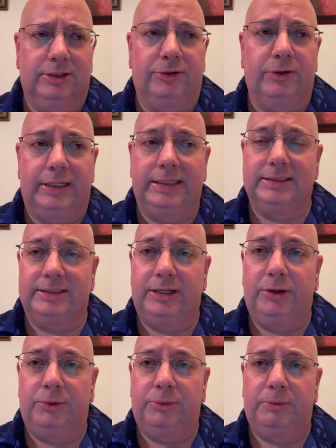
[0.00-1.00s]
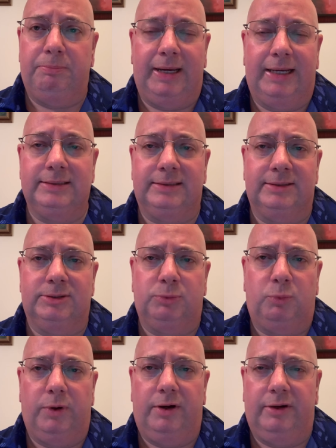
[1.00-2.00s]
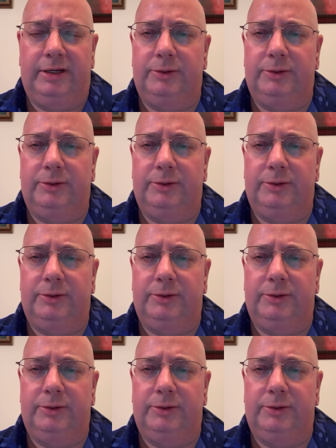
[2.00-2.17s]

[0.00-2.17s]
There is no basis where,